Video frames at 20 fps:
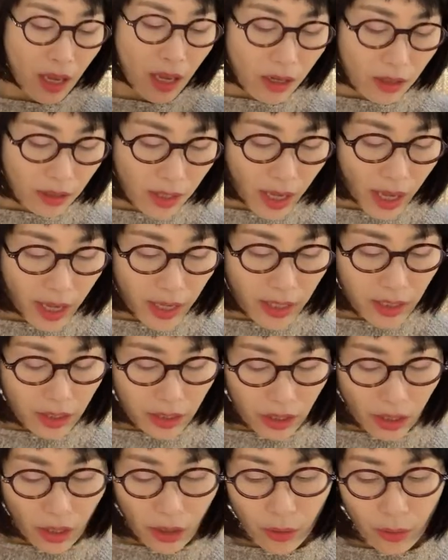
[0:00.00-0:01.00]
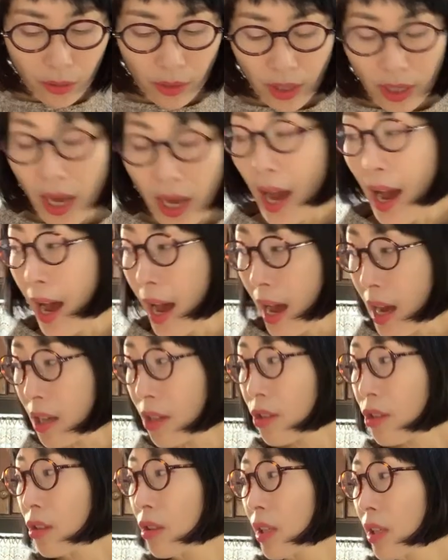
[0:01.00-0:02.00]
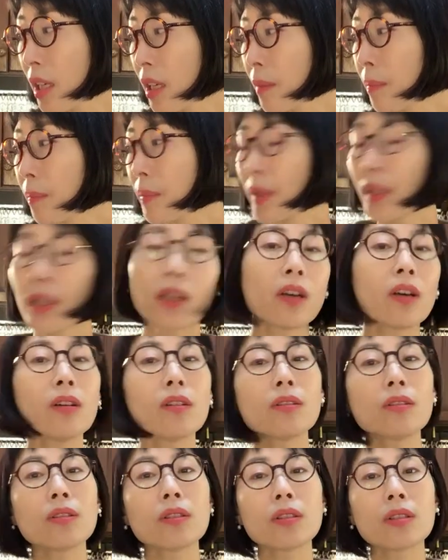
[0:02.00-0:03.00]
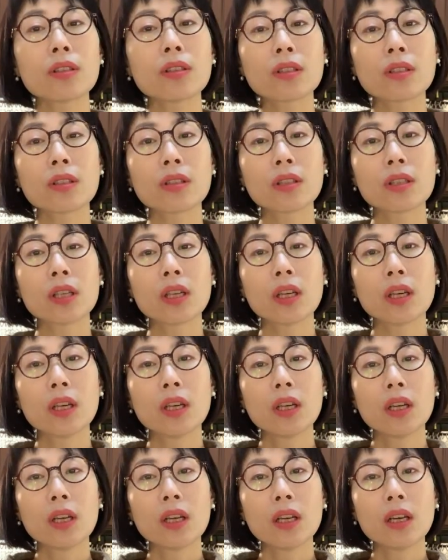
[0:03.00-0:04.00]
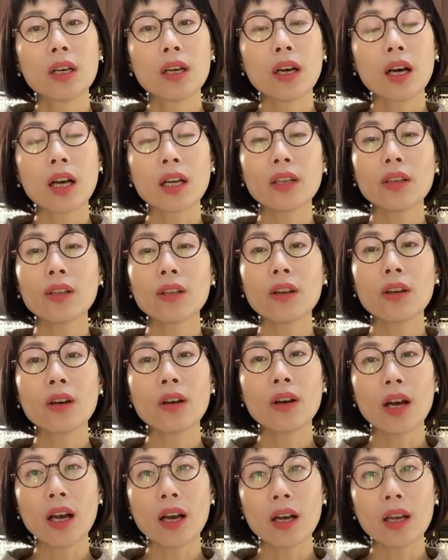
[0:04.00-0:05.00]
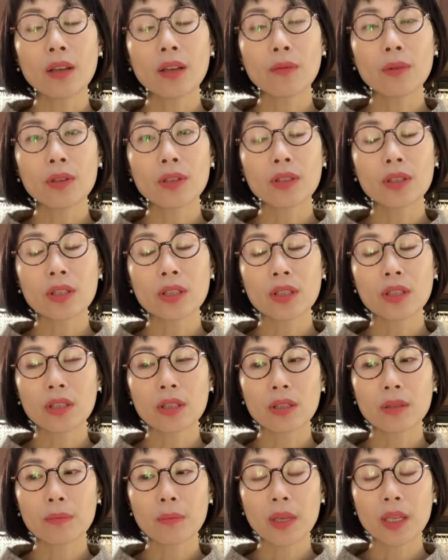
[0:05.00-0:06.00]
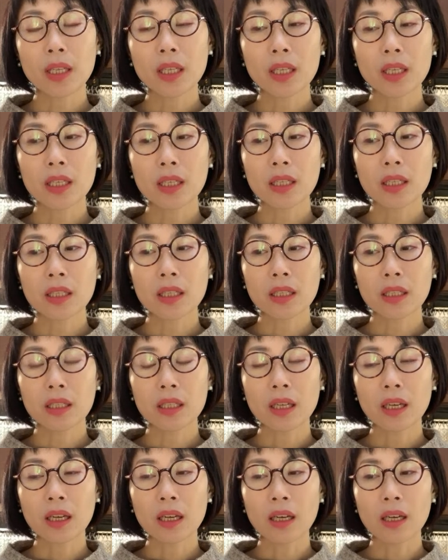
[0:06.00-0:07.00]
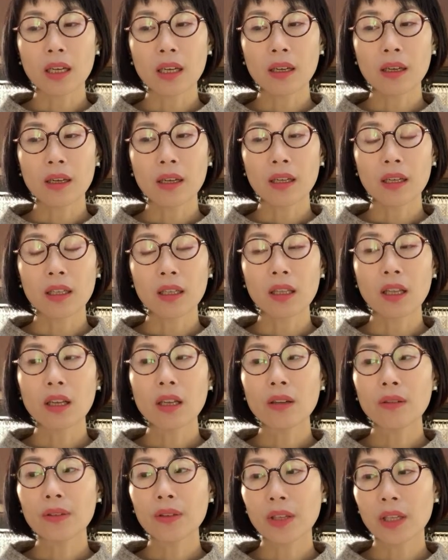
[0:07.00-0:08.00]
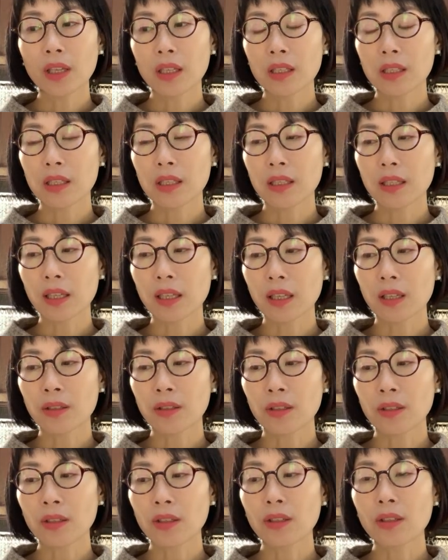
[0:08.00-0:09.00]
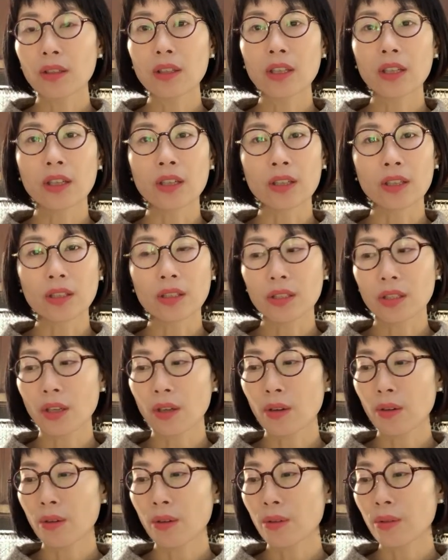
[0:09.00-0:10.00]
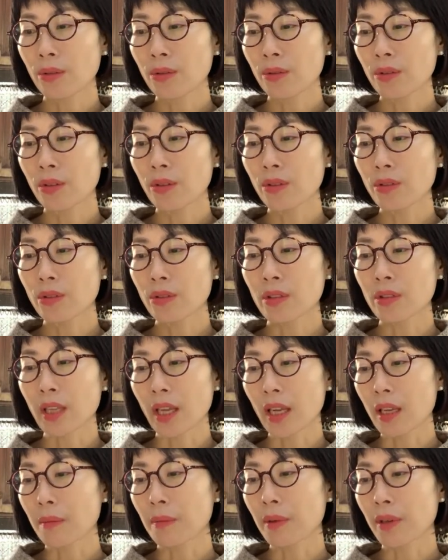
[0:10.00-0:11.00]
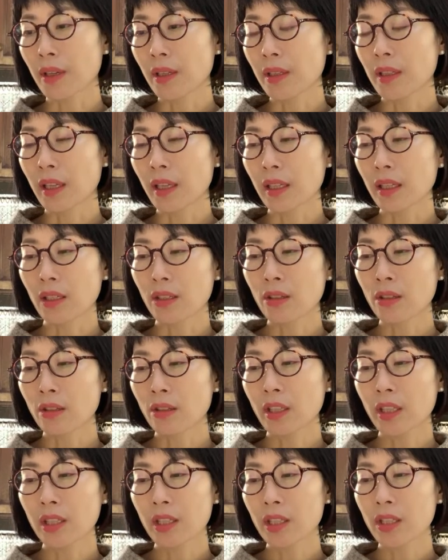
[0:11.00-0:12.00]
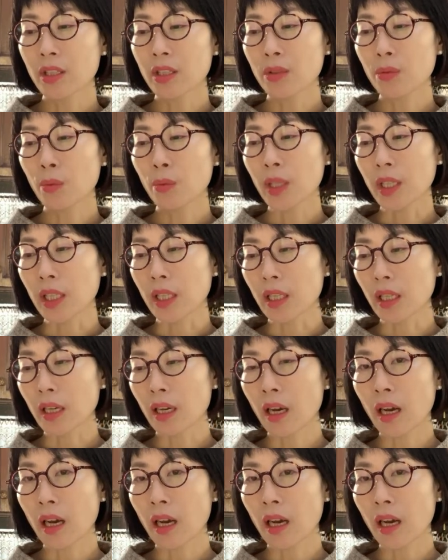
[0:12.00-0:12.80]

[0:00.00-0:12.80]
Okay, so actually, because I don't know. I was making uh, a lot of things like er, earlier, so not today, but like earlier this week.